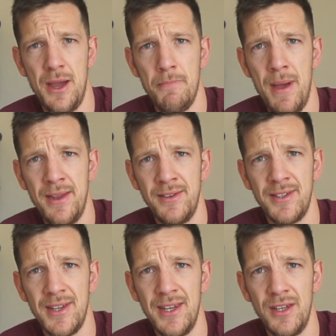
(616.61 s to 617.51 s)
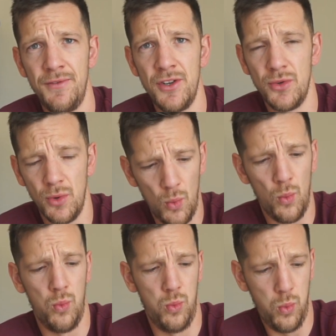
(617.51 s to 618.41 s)
men's individual.
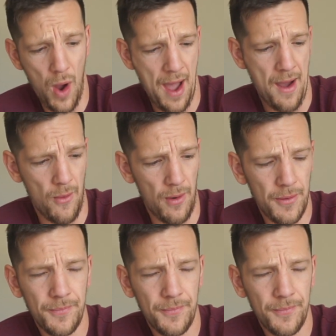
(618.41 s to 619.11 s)
Wow.